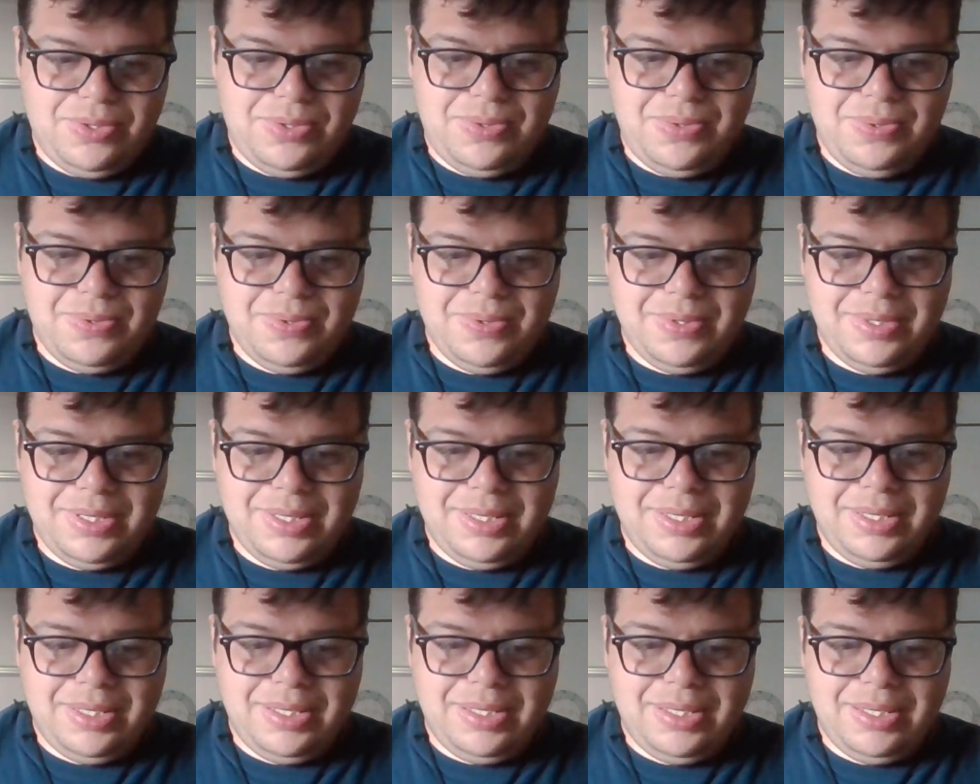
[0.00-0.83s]
Ooh,
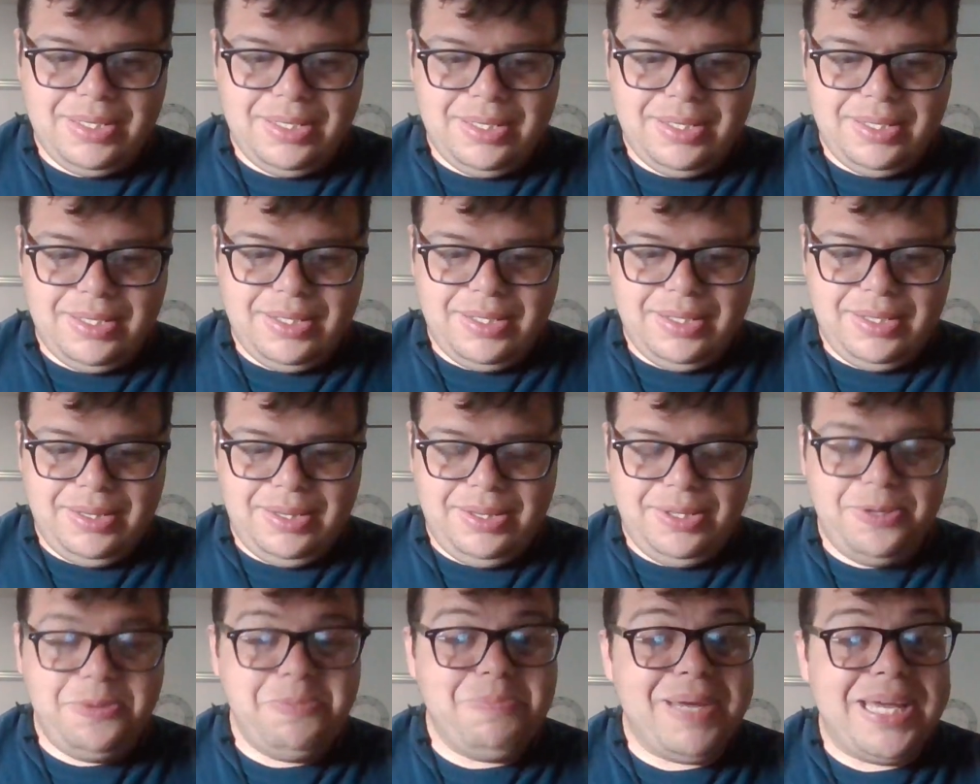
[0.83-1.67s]

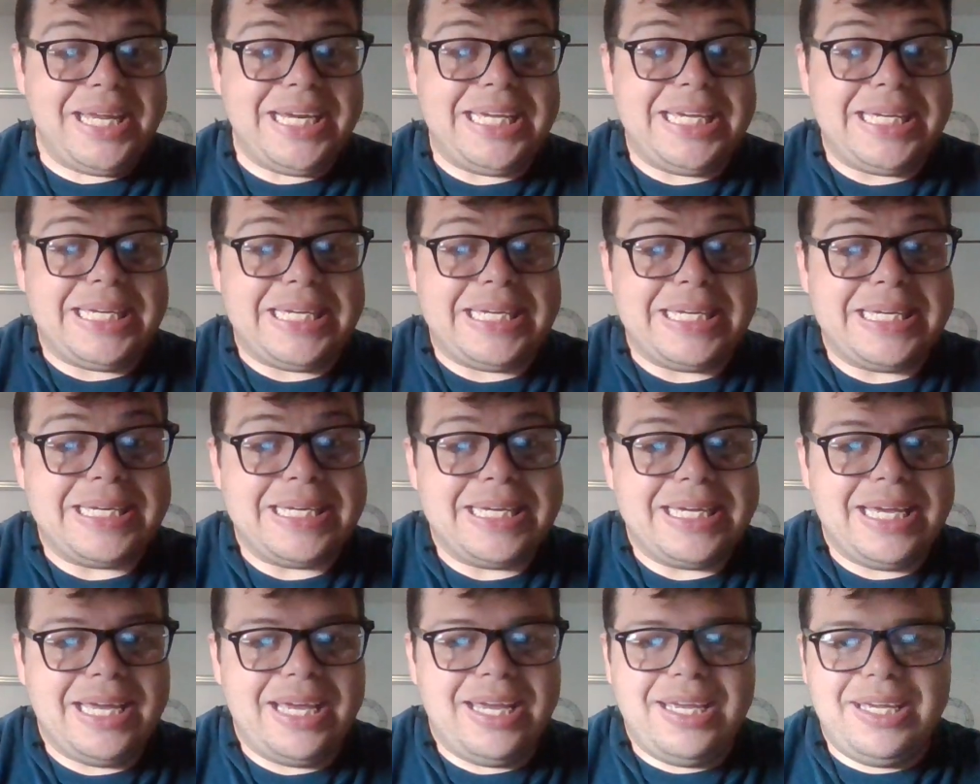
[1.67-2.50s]
Blue Bunny!
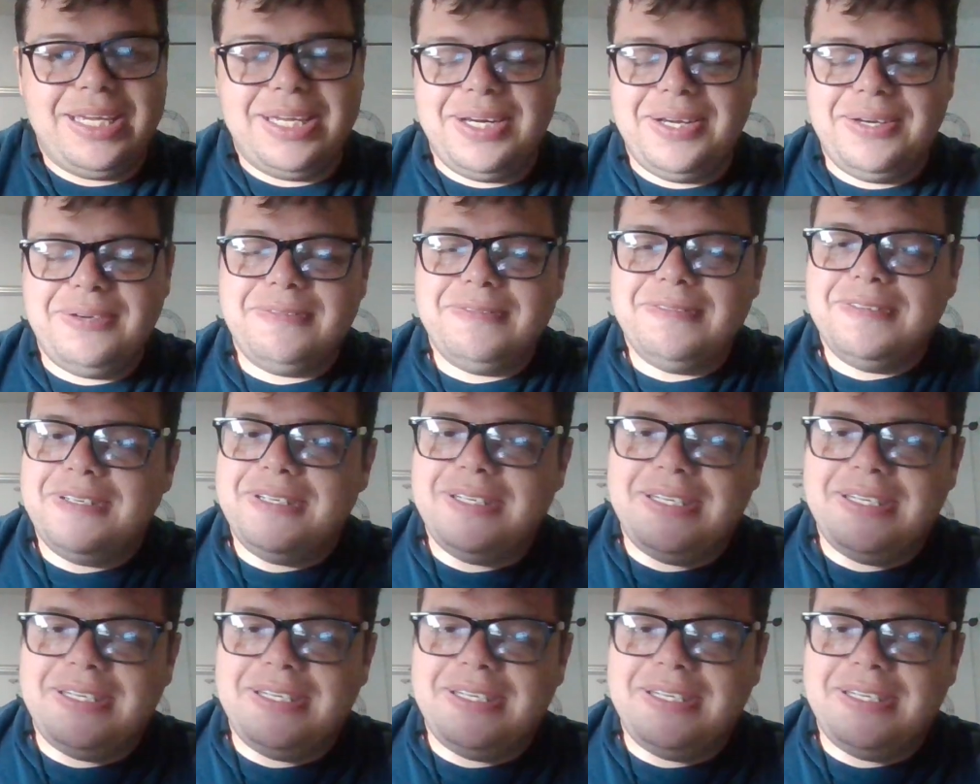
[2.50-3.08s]
You know,